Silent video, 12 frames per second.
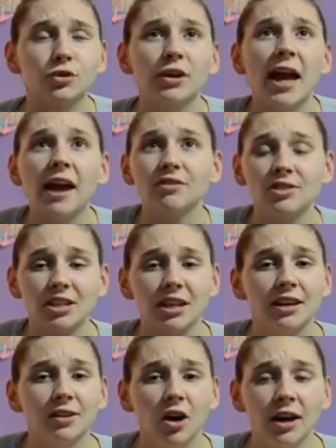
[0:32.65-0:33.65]
for
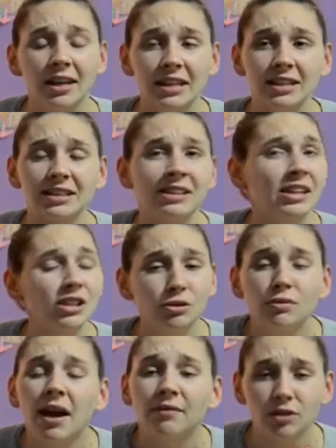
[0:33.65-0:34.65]
everything I got, and thank
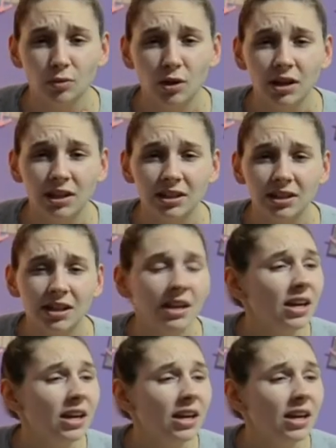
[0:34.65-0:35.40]
you everyone.